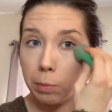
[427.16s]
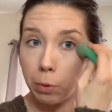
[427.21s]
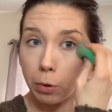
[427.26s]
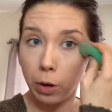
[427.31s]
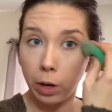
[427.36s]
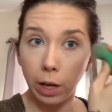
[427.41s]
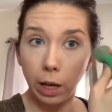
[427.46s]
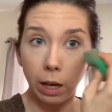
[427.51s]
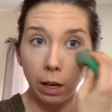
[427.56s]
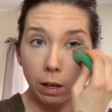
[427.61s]

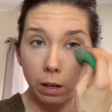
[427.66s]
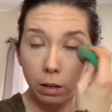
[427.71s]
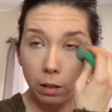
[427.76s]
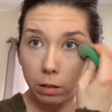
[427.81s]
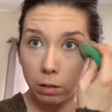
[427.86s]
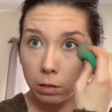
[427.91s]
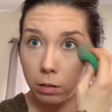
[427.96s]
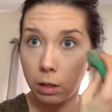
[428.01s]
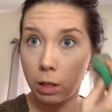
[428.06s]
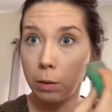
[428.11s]
pretty
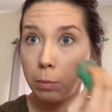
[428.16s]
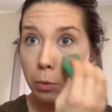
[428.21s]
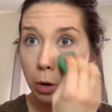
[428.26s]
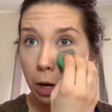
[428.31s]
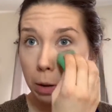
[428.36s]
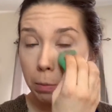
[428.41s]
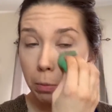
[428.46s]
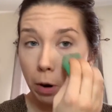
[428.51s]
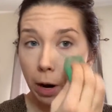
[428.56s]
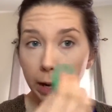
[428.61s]

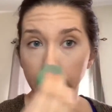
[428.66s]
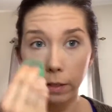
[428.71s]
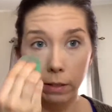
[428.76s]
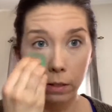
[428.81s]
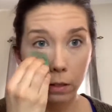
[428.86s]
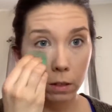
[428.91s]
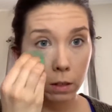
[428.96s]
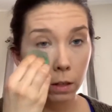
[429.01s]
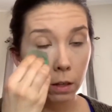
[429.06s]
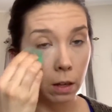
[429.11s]

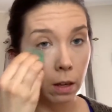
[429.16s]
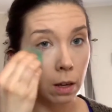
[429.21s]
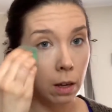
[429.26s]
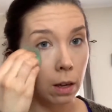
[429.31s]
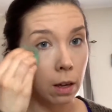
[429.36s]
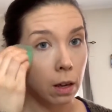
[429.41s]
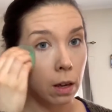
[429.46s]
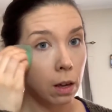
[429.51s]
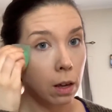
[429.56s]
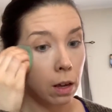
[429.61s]
bright.
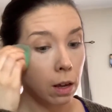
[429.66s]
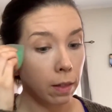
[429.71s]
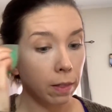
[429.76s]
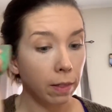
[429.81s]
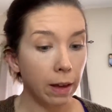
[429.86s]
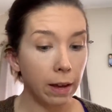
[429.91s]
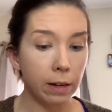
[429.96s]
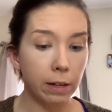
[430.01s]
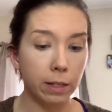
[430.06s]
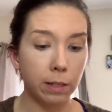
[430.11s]

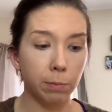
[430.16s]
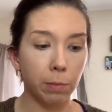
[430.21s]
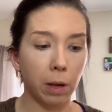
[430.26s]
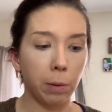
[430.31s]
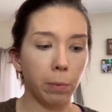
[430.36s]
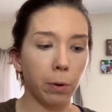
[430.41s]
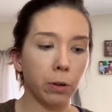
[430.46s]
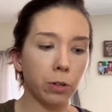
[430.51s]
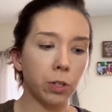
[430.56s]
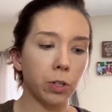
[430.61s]
That is my
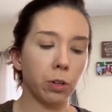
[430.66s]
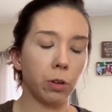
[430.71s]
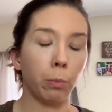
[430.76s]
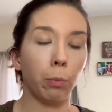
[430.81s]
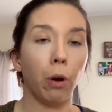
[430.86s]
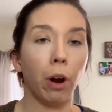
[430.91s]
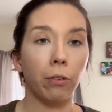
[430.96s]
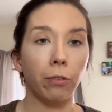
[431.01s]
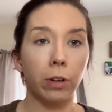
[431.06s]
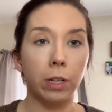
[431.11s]
personal
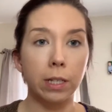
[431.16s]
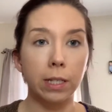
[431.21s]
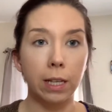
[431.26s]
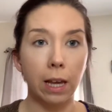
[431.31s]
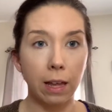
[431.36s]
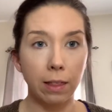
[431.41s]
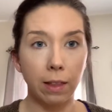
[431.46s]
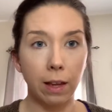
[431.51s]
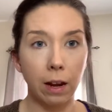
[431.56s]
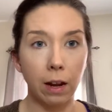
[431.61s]
preference.
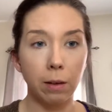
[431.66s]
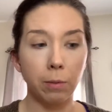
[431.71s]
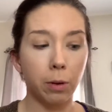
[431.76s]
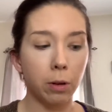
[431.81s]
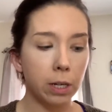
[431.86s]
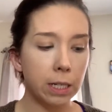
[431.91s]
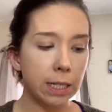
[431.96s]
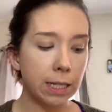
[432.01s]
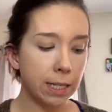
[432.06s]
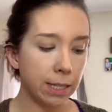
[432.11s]
And then I'm going
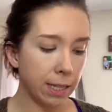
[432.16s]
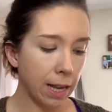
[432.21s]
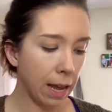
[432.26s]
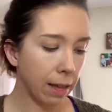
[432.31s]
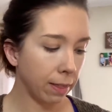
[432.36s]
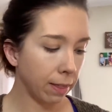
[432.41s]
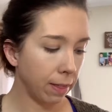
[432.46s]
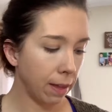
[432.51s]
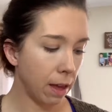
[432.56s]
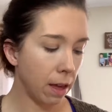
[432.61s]
to set
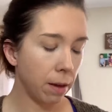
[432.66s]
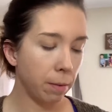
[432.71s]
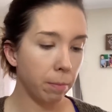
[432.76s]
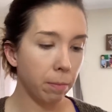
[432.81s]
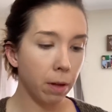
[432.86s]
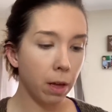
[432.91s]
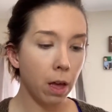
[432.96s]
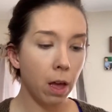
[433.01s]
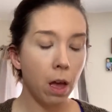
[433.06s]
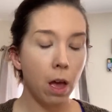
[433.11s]

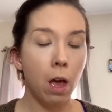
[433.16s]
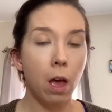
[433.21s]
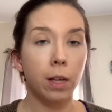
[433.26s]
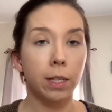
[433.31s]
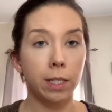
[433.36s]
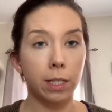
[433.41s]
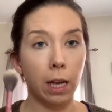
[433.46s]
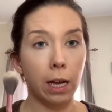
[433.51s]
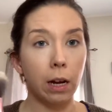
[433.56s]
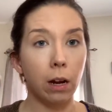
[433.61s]

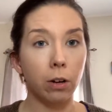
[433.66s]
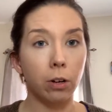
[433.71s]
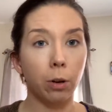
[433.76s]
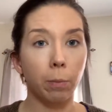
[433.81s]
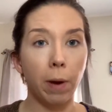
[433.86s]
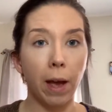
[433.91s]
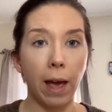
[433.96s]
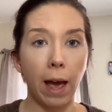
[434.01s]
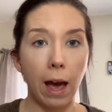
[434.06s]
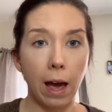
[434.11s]
under
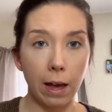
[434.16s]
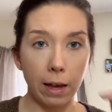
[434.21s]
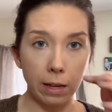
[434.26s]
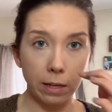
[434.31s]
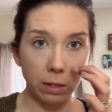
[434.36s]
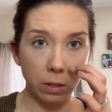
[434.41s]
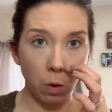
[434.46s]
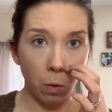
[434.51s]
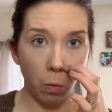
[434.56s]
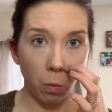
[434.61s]
my
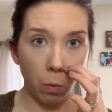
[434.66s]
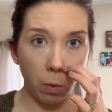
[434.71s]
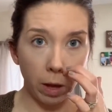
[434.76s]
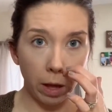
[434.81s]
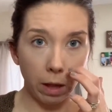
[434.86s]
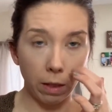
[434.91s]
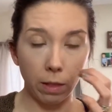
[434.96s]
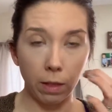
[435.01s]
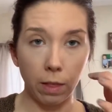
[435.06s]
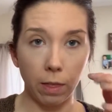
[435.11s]
eyes
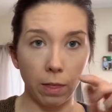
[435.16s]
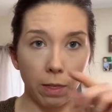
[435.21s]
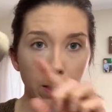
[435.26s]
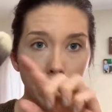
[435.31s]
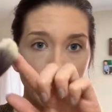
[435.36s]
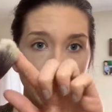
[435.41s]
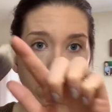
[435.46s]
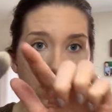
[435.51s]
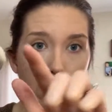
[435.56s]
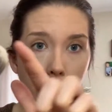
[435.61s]
with
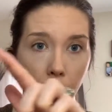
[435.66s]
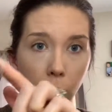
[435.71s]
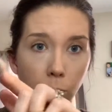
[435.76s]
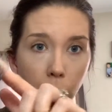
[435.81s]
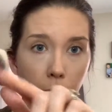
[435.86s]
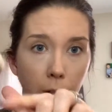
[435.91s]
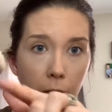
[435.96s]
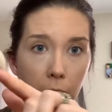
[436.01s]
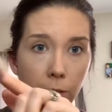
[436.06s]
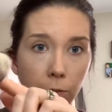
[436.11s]
this like
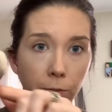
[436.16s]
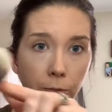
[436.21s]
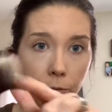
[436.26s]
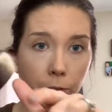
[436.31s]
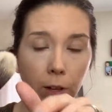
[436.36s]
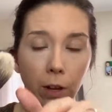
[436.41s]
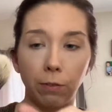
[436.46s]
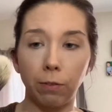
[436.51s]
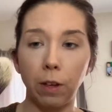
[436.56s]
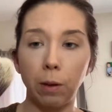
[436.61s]
really
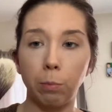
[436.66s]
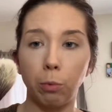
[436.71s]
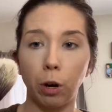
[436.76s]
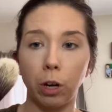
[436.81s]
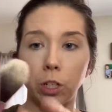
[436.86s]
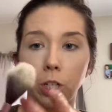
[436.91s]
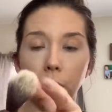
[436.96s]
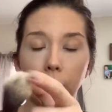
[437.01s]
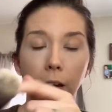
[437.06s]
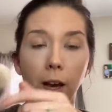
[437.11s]
fluffy
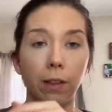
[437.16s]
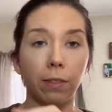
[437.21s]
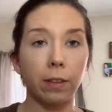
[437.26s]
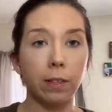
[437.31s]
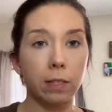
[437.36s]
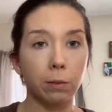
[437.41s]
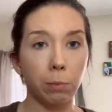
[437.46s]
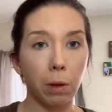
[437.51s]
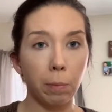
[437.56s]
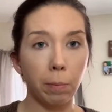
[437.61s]
brush. I got
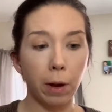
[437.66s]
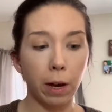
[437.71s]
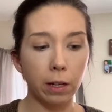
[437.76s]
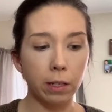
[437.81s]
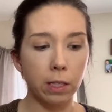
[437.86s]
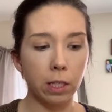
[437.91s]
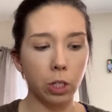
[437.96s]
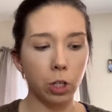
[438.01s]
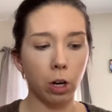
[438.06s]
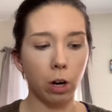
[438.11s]
this in my
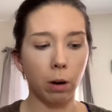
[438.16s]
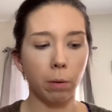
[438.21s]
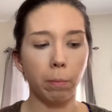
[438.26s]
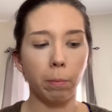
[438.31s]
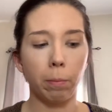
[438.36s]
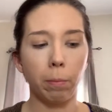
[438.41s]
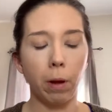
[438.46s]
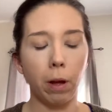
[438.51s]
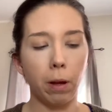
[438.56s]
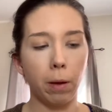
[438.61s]

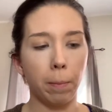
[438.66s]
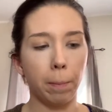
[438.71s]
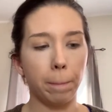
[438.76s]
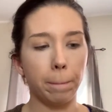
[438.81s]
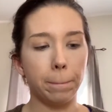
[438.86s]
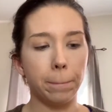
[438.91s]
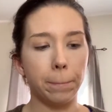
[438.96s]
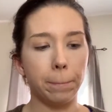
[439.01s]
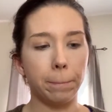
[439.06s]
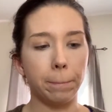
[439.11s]
BoxyCharm
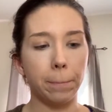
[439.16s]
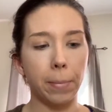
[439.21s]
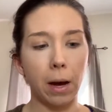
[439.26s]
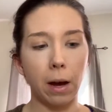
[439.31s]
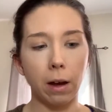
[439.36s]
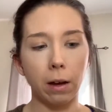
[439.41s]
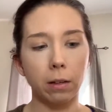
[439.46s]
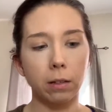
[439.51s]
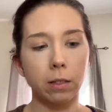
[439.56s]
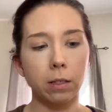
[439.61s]

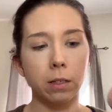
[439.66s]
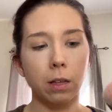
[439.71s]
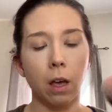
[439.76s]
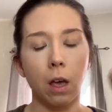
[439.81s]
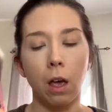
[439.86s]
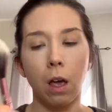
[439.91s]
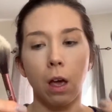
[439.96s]
box.